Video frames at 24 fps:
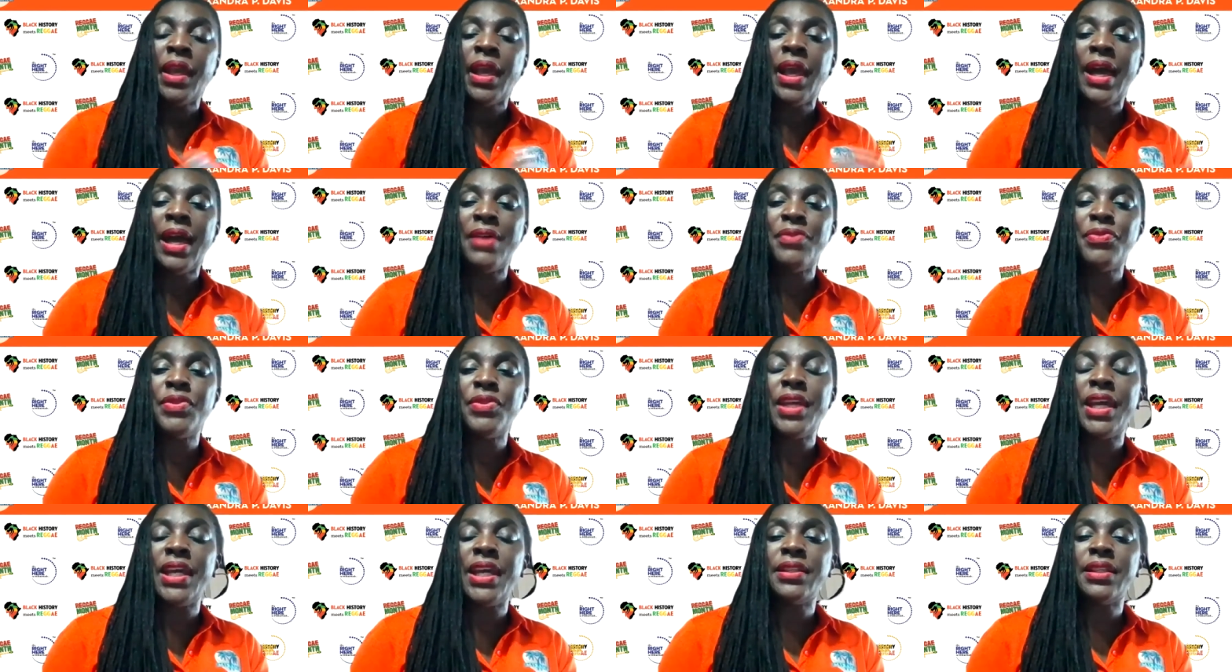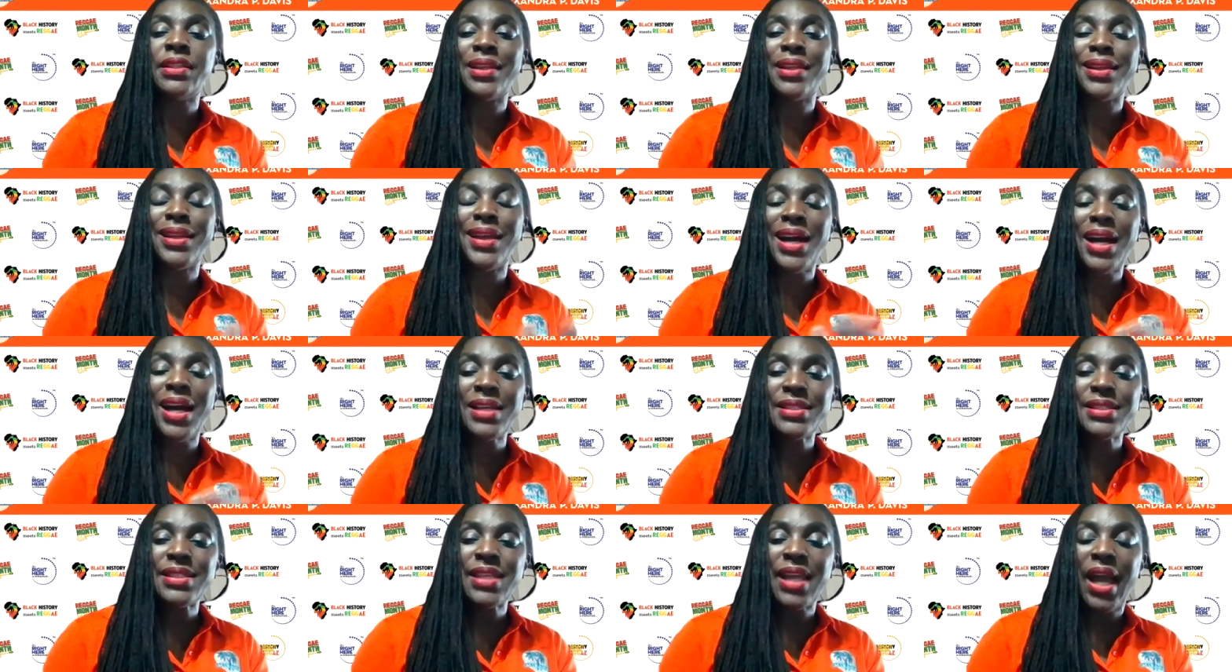And then in the
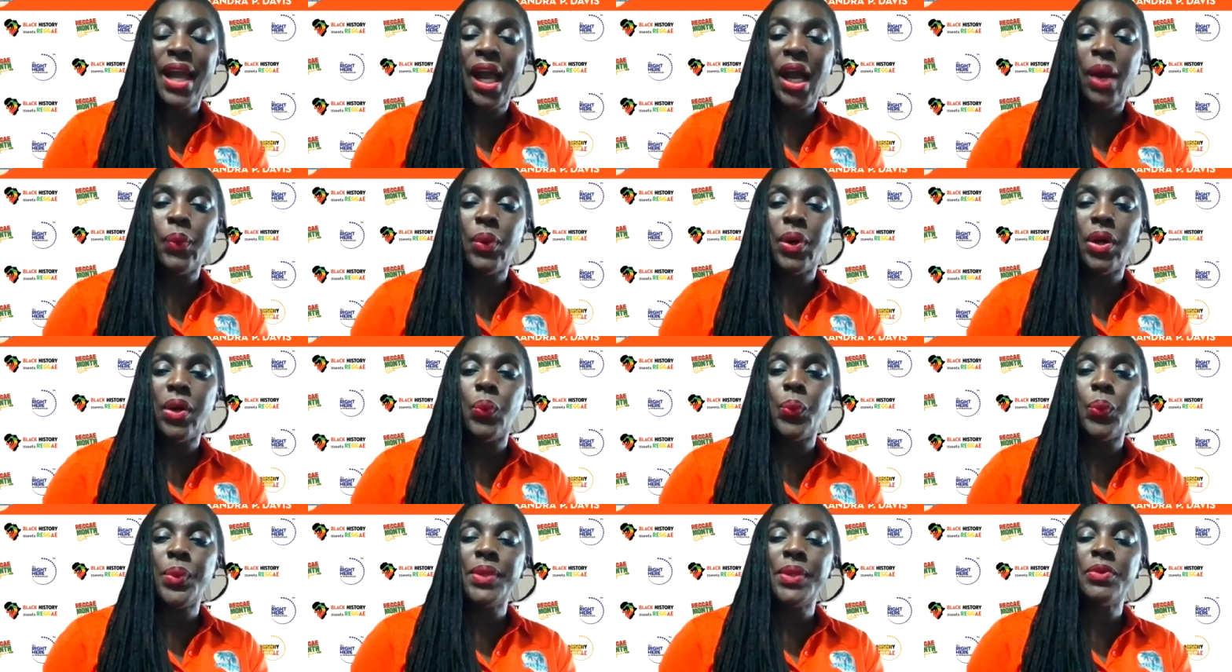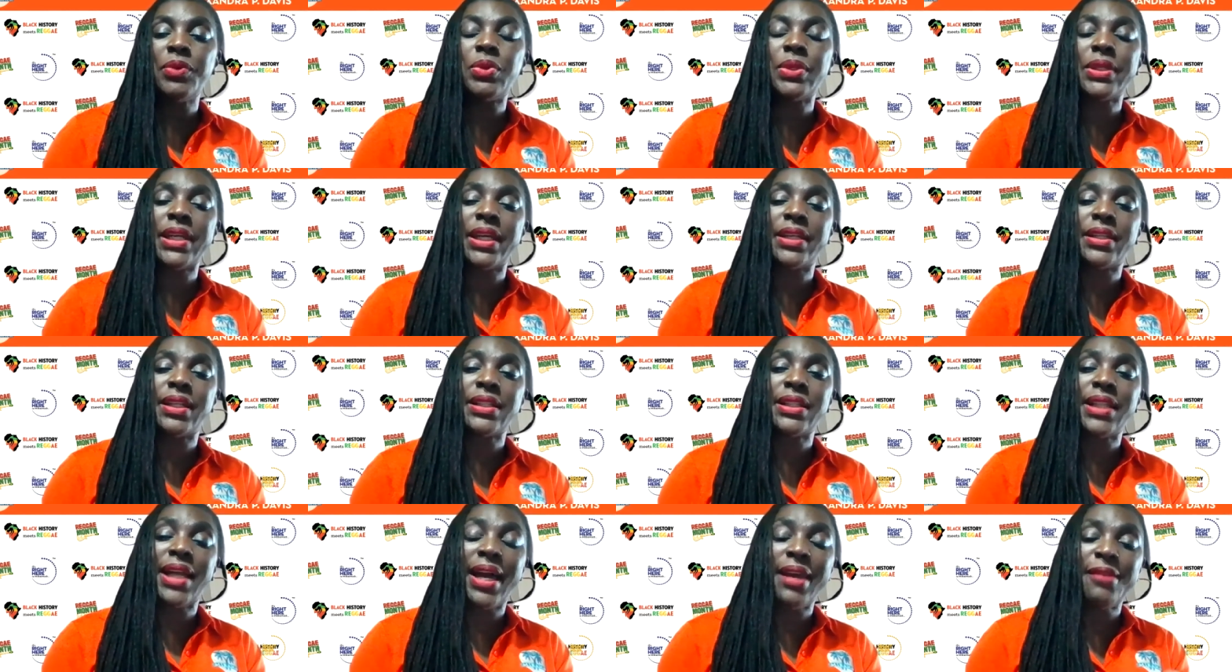last hour, we will get
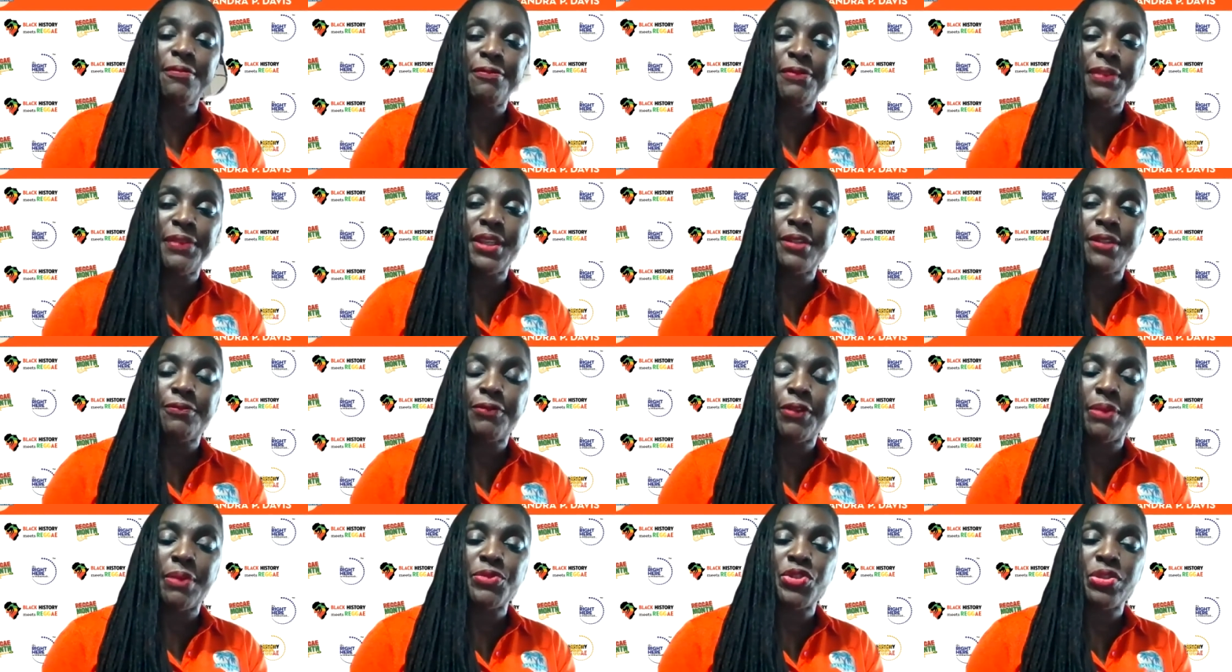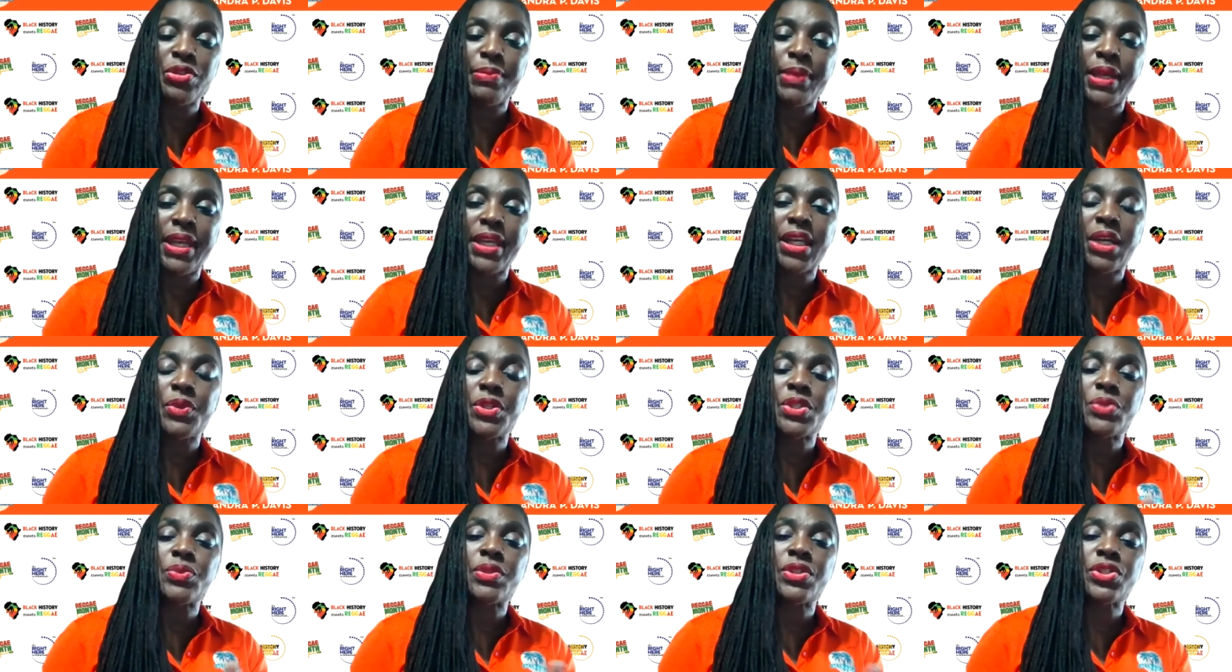a live feed from Jamaica,
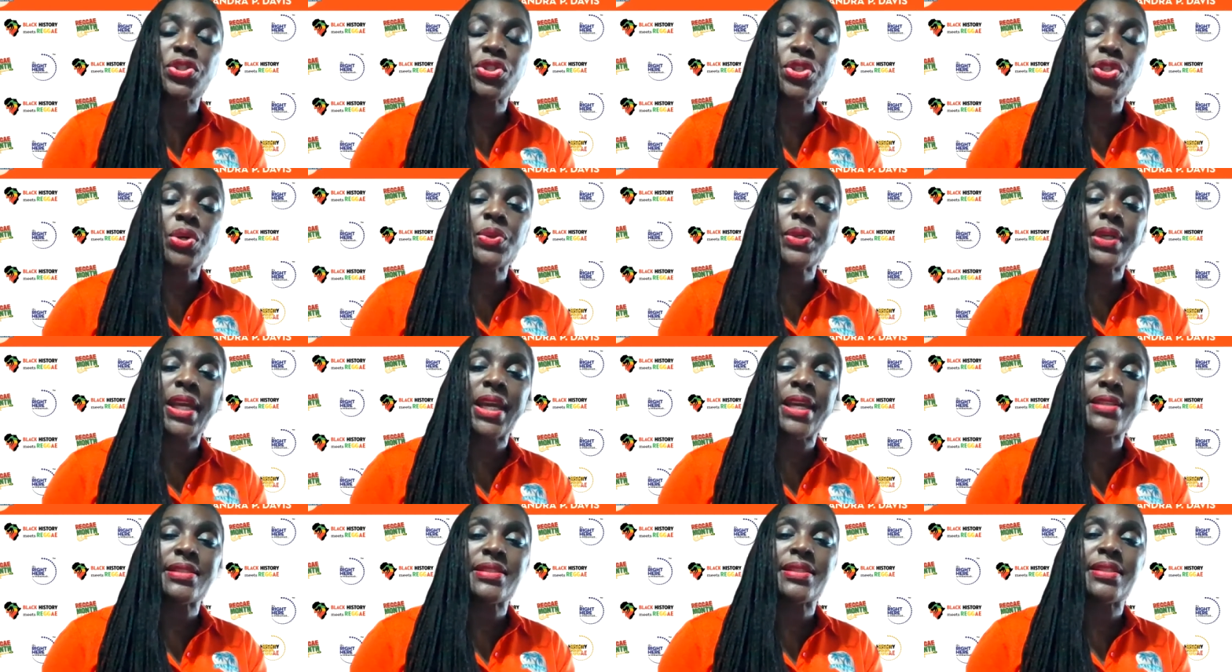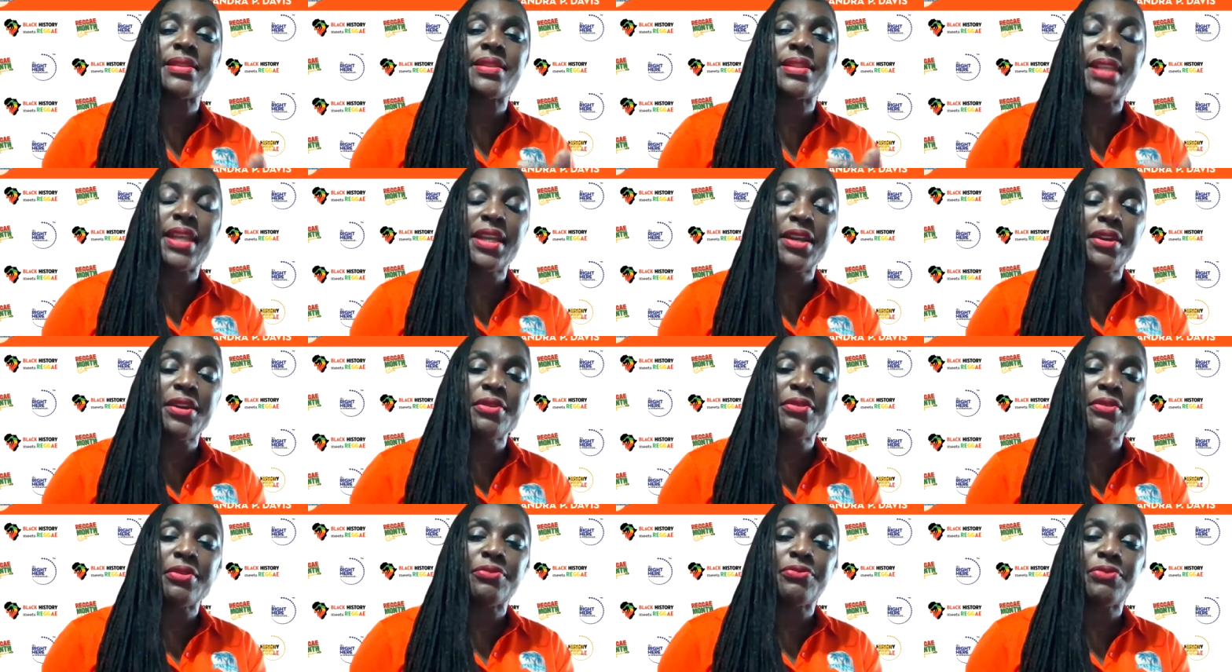which will showcase
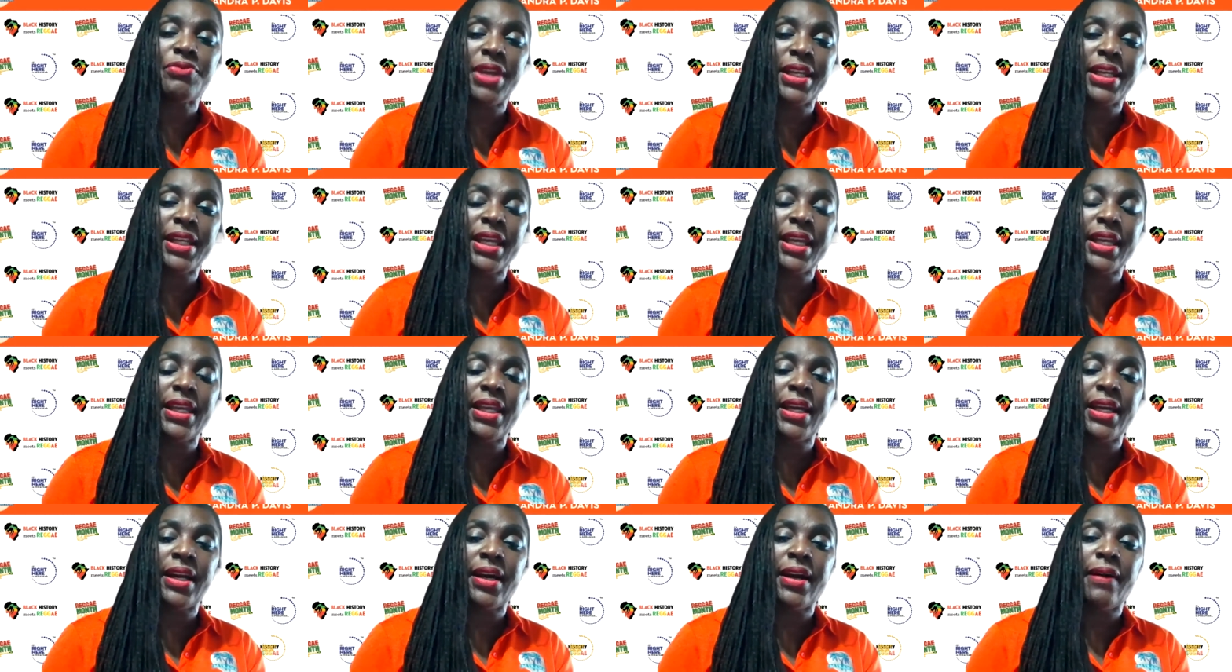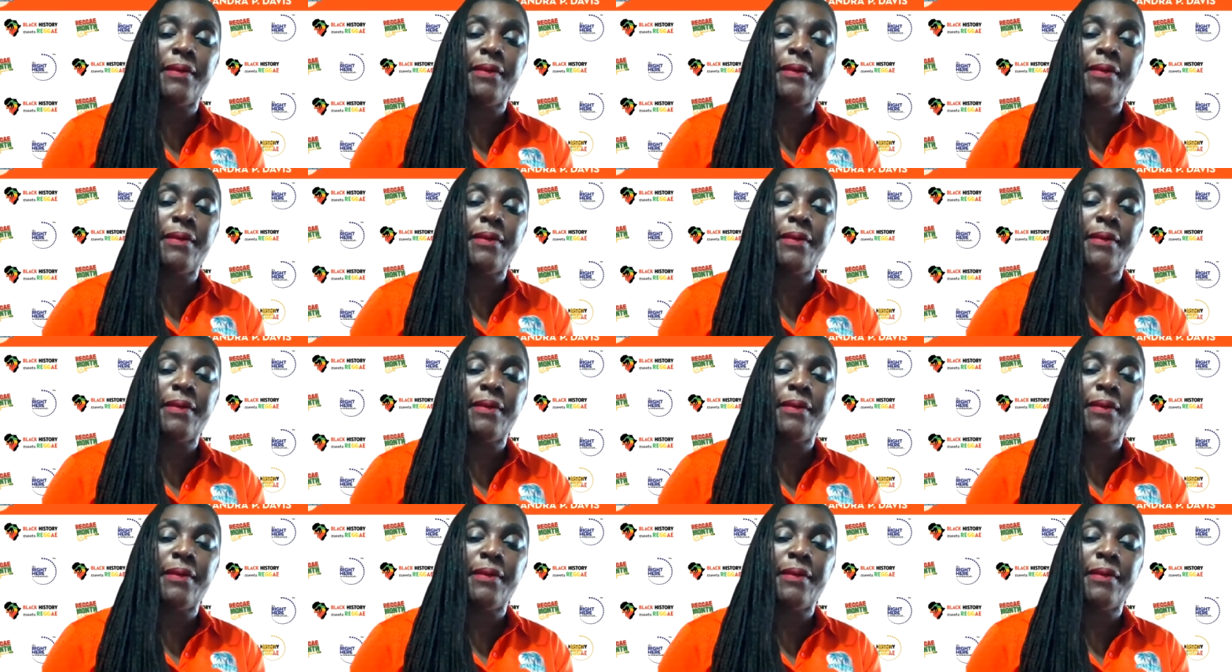their reggae